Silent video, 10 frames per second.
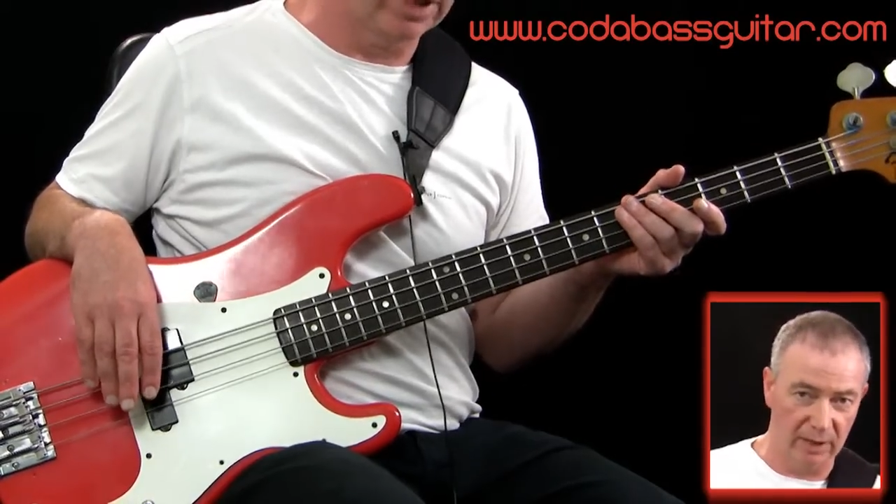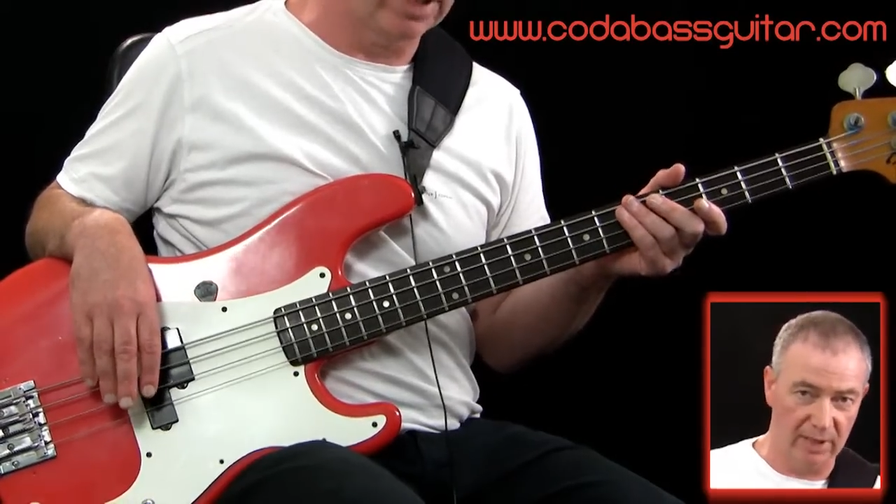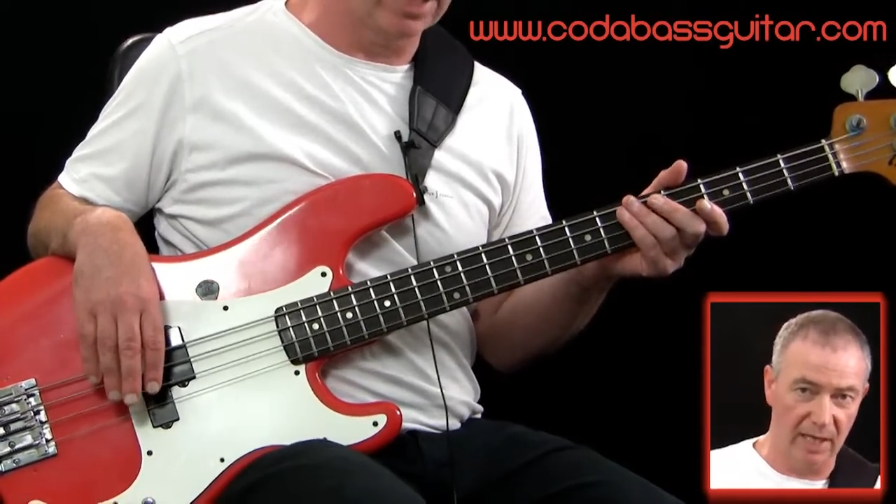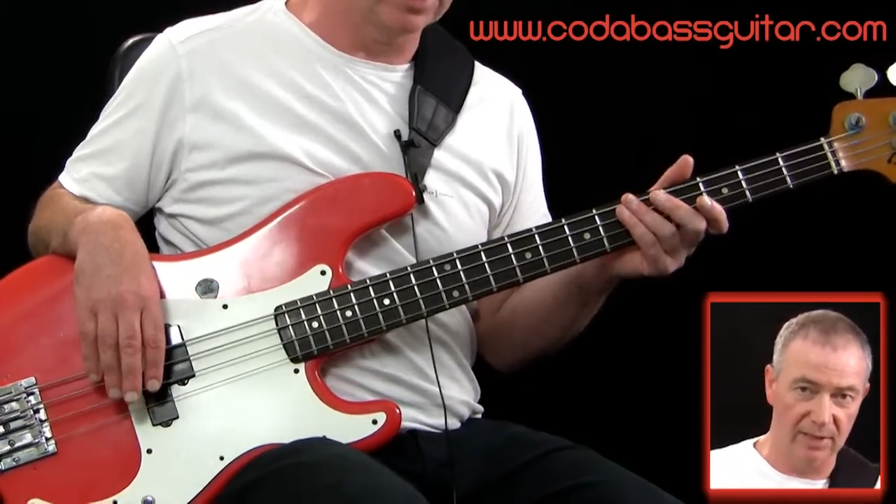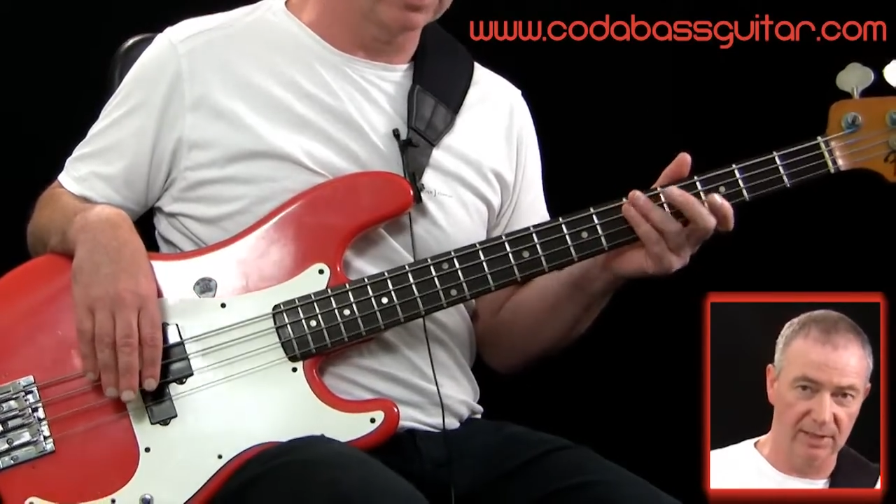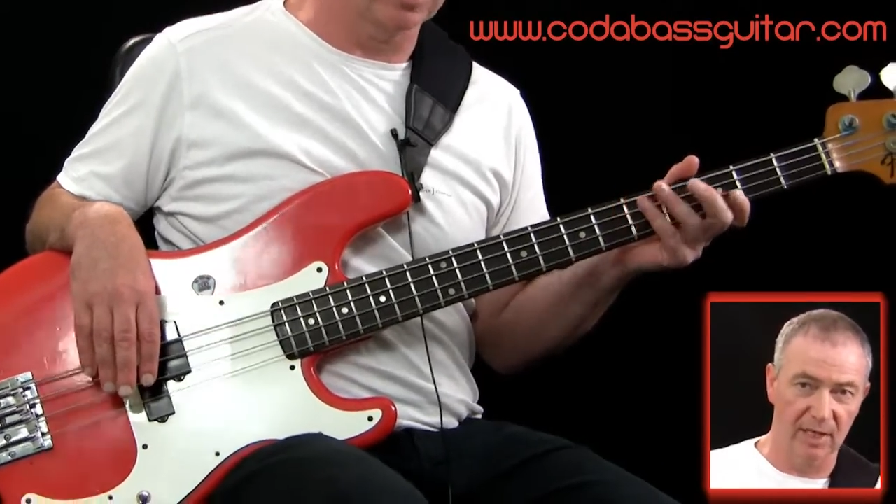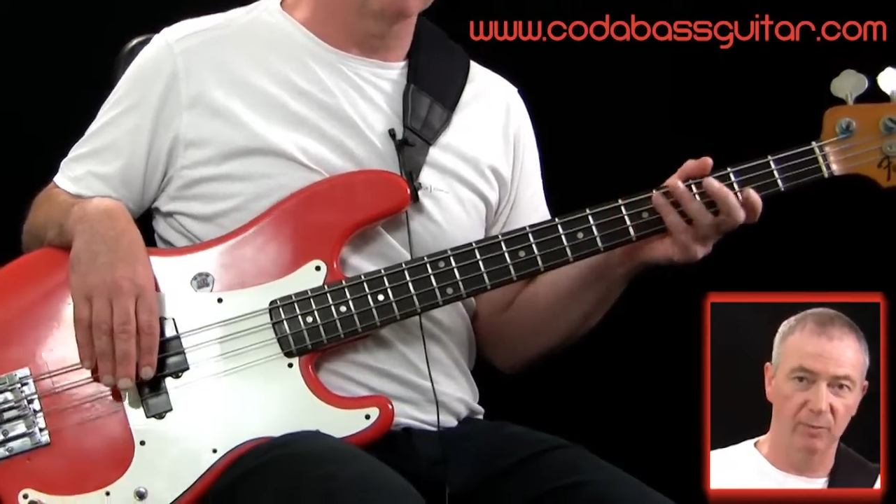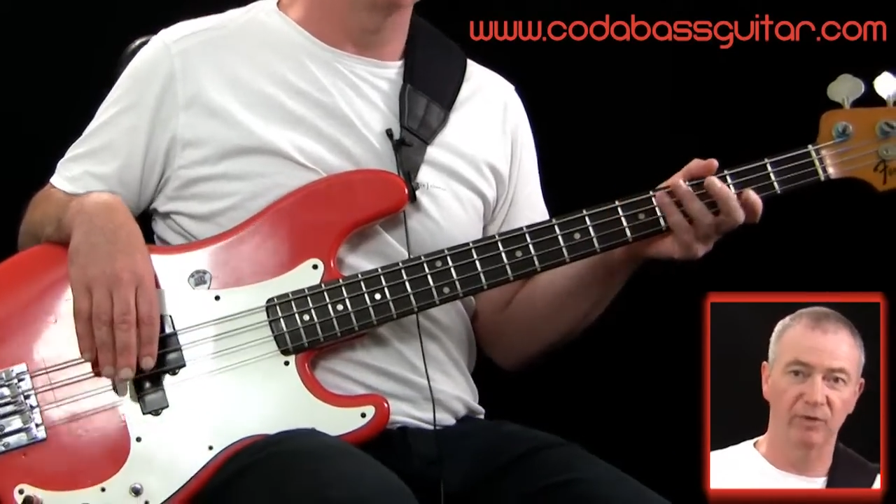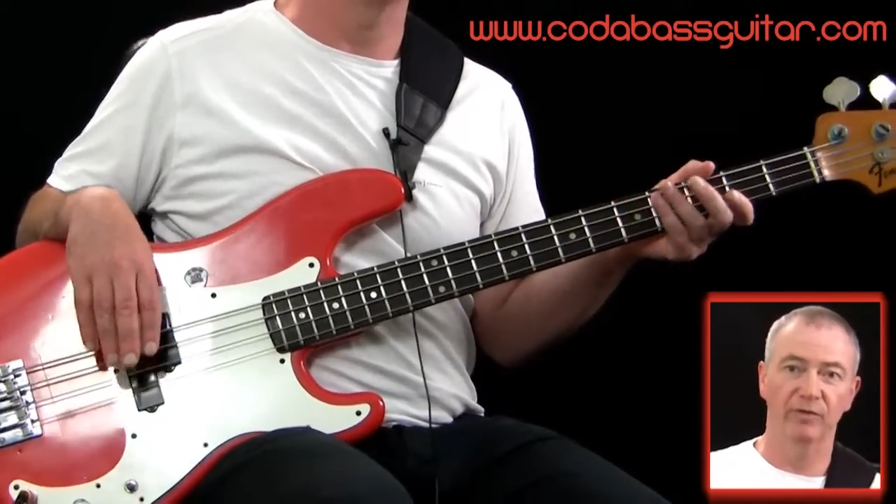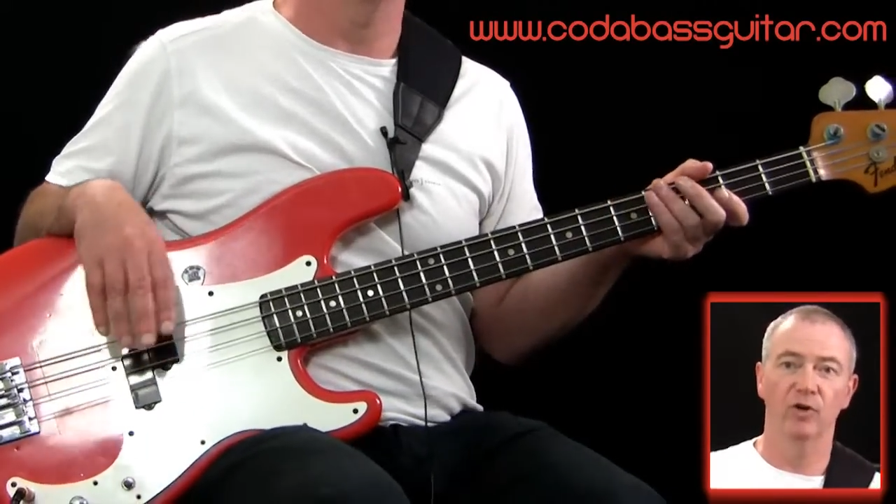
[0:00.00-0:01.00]
And as I
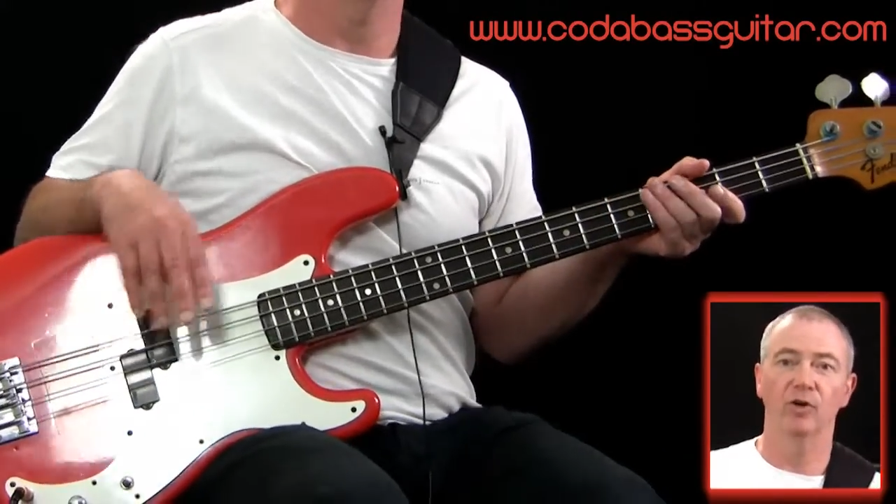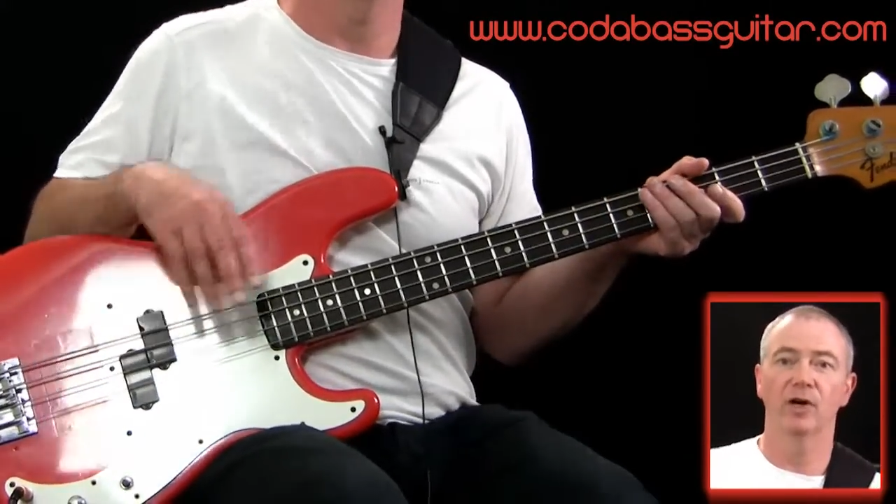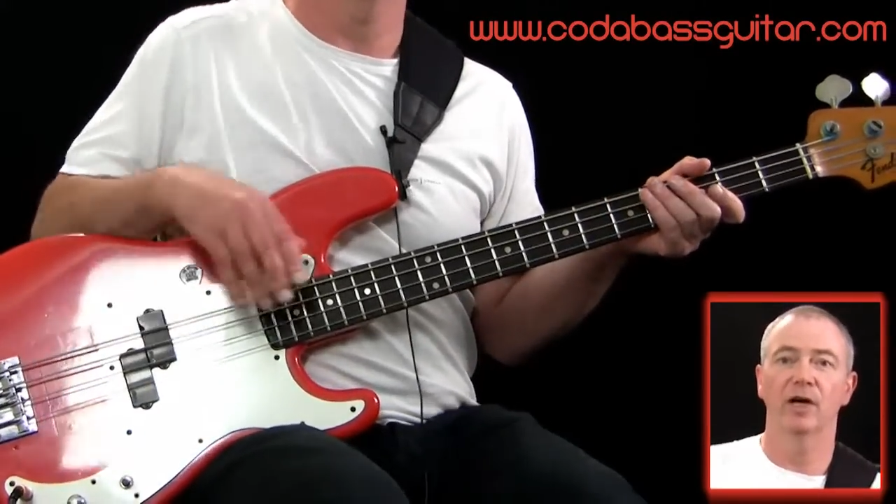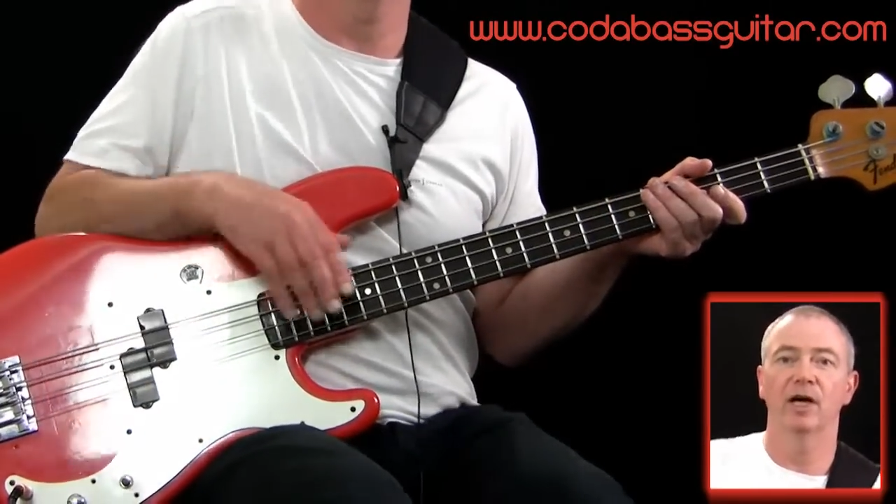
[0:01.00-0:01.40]
said before,